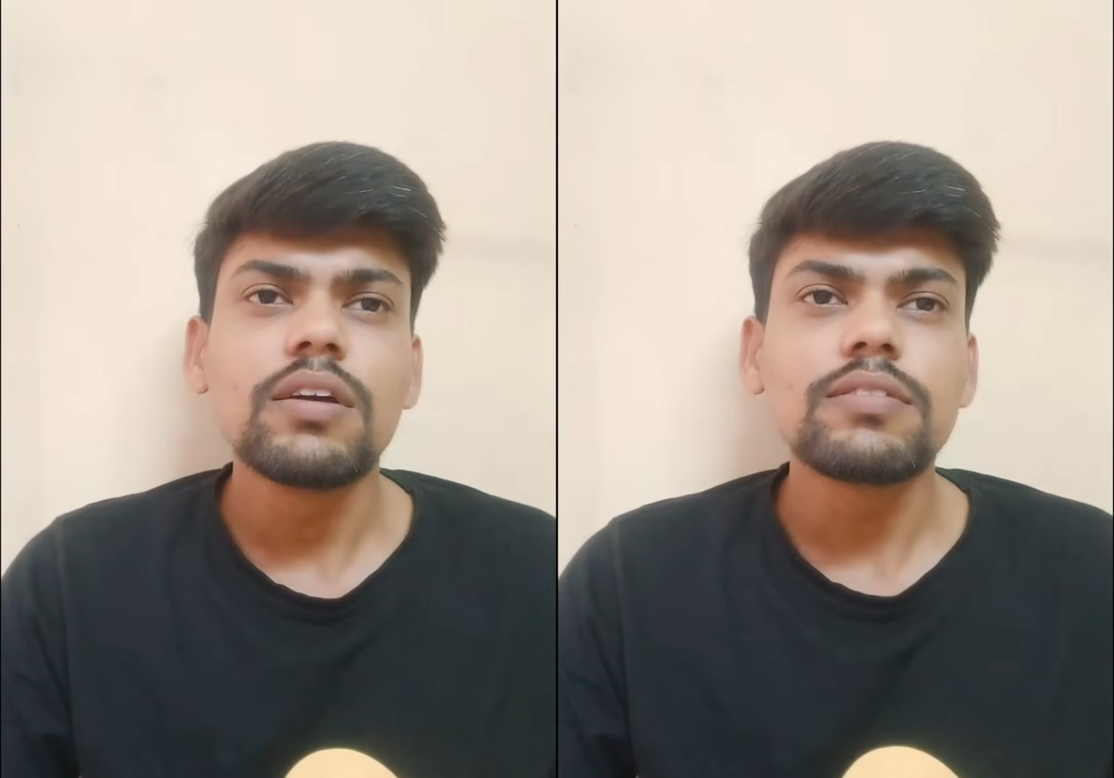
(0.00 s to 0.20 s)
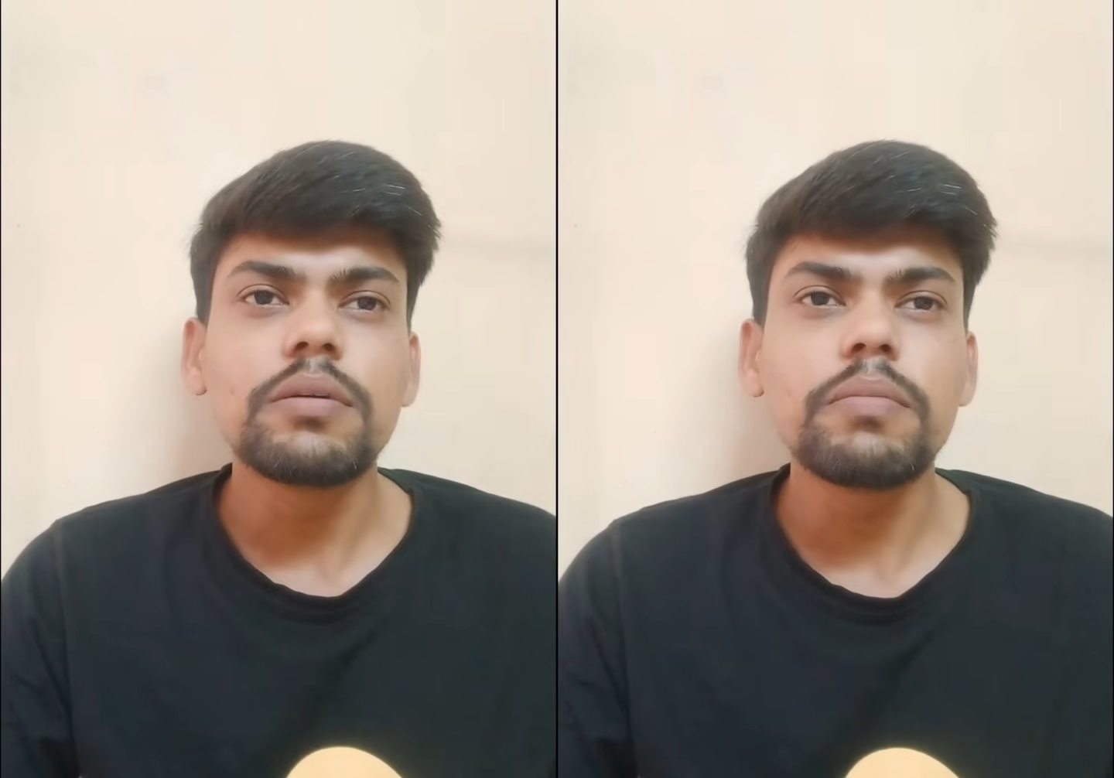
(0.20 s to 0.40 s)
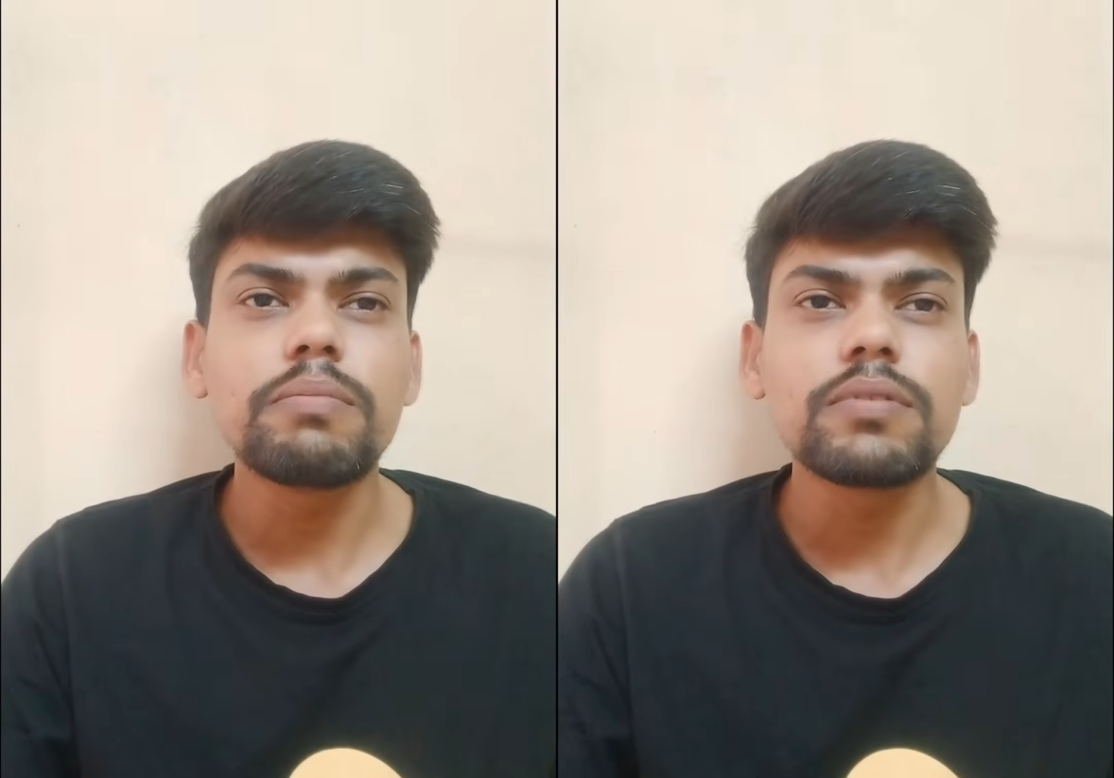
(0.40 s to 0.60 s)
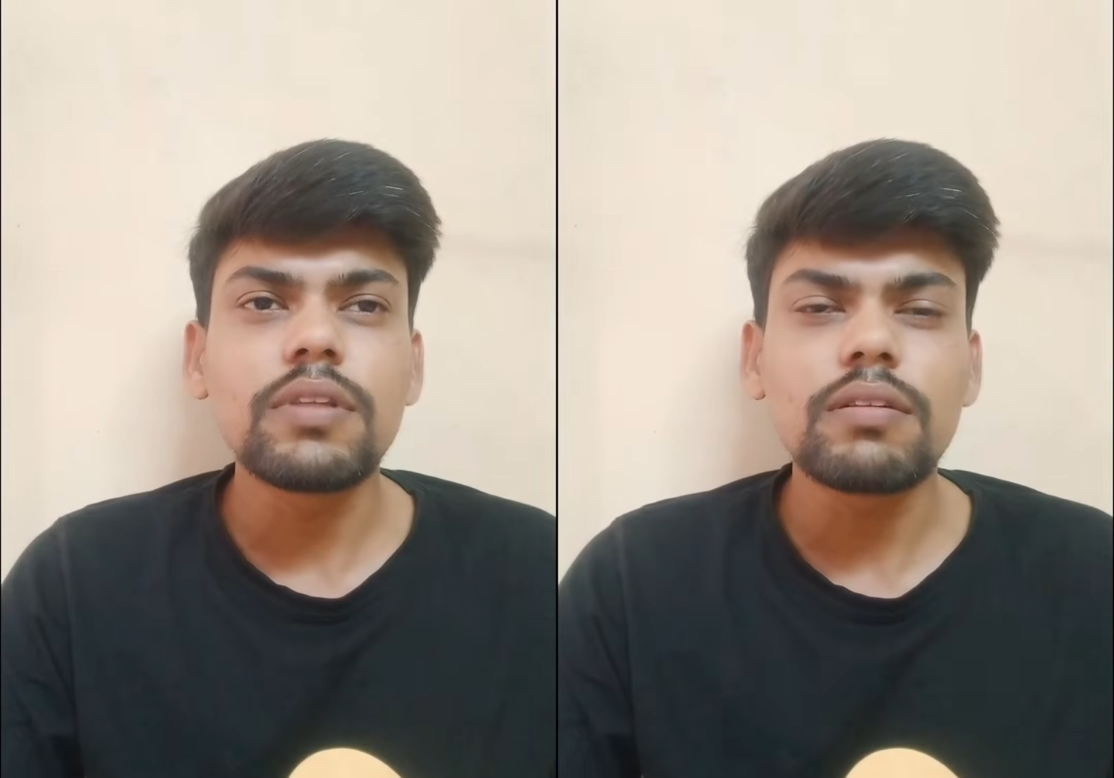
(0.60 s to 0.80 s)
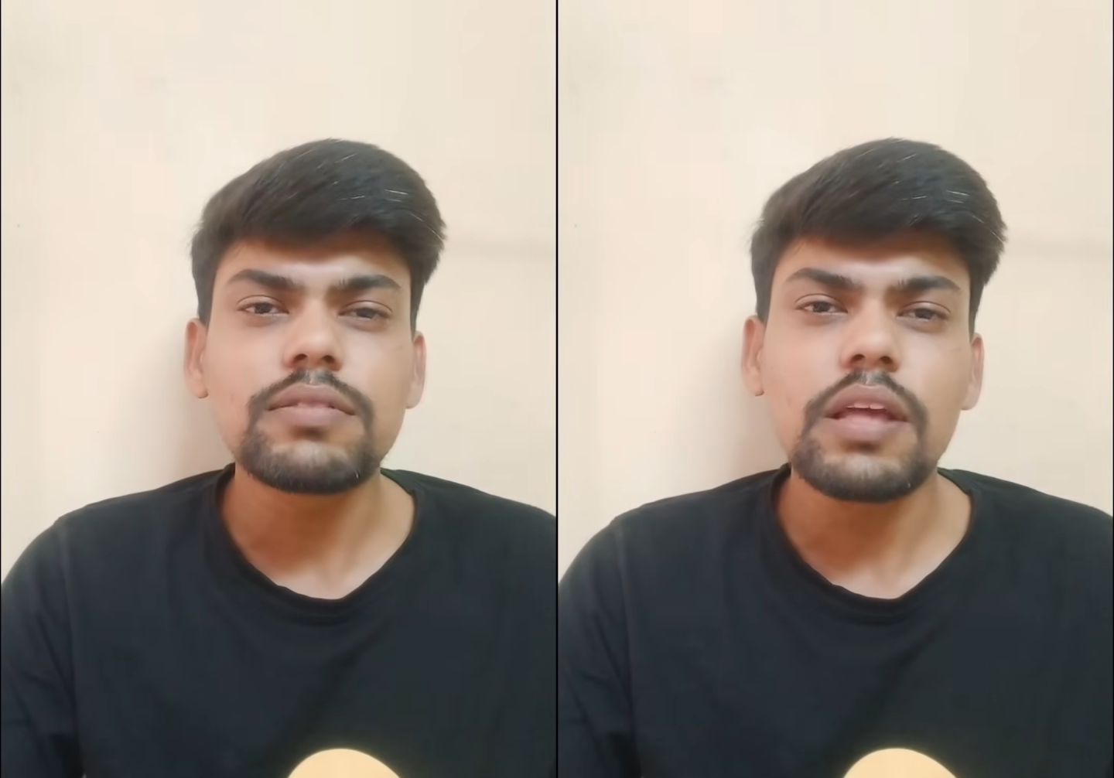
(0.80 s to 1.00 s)

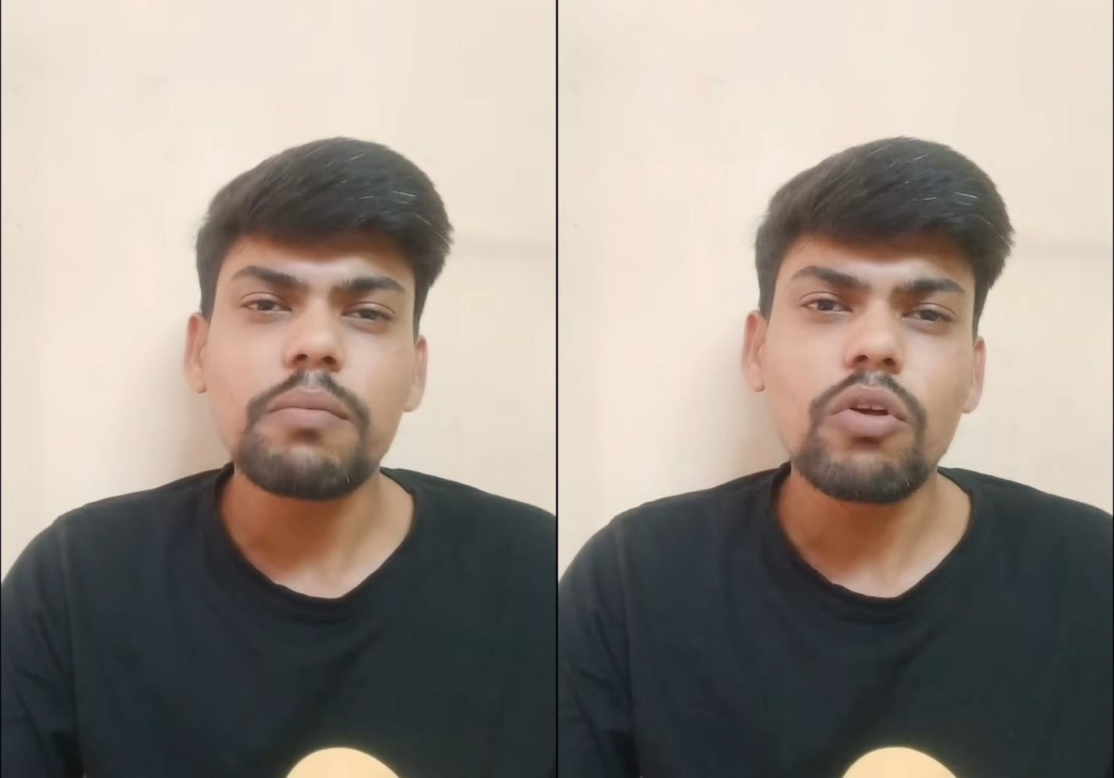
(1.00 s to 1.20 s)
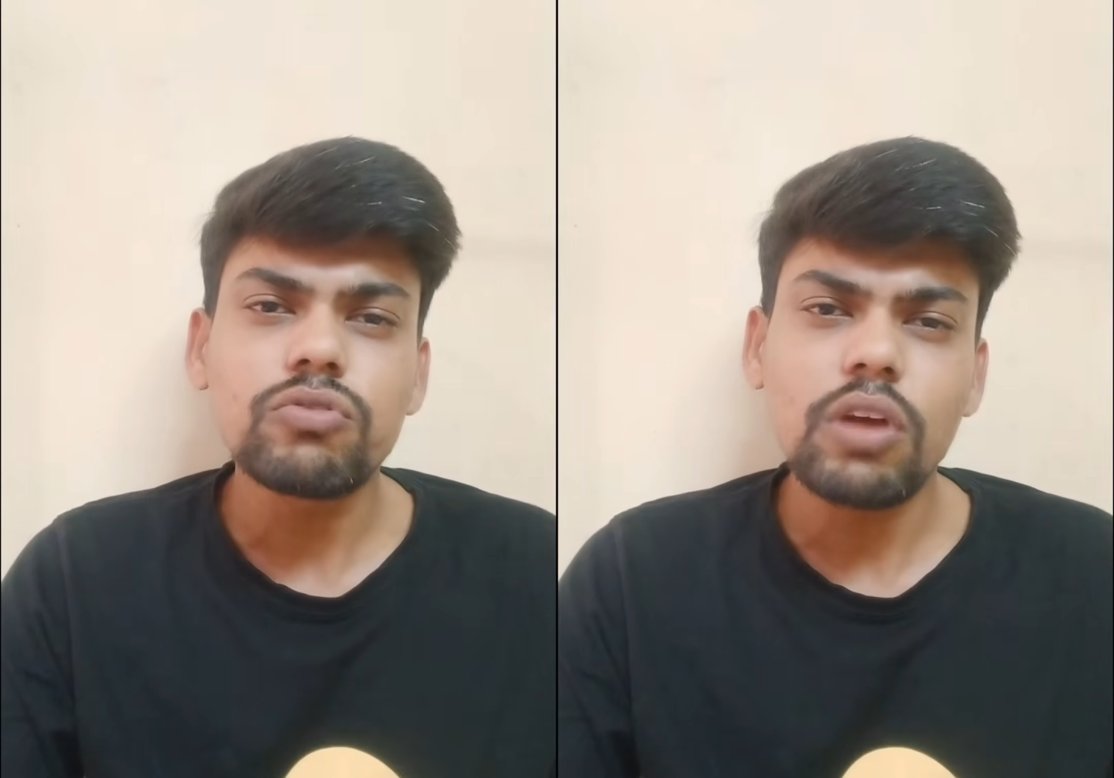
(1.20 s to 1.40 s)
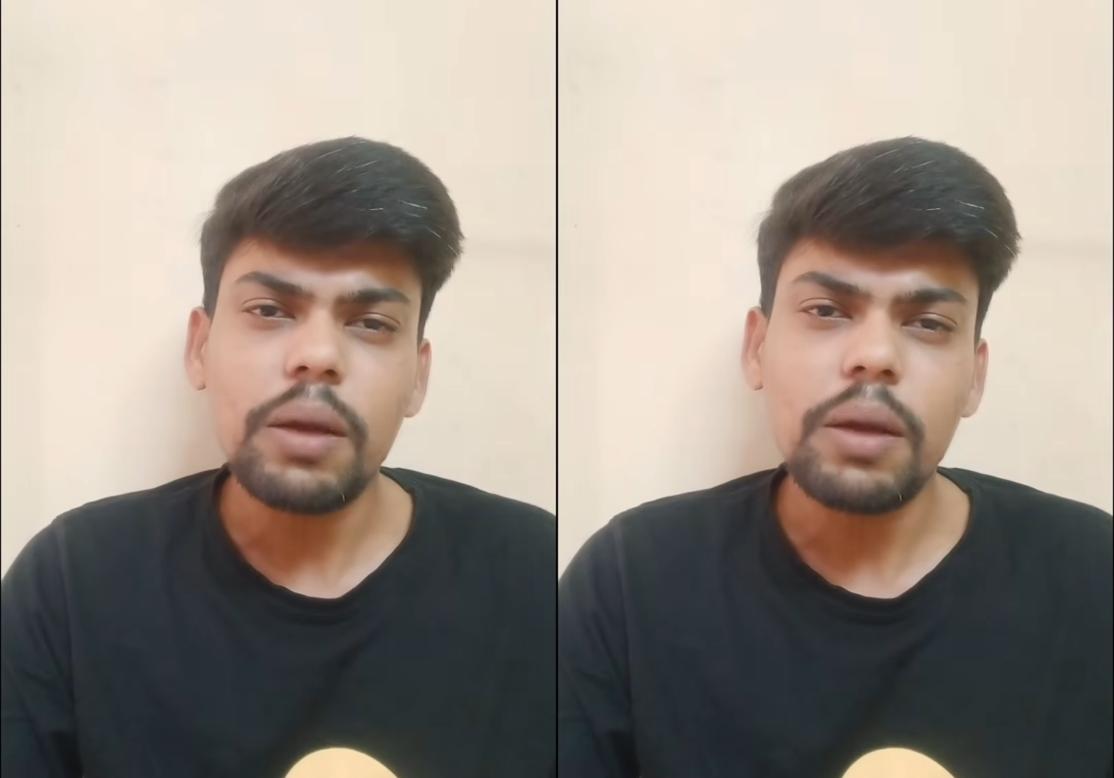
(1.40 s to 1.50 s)
The same also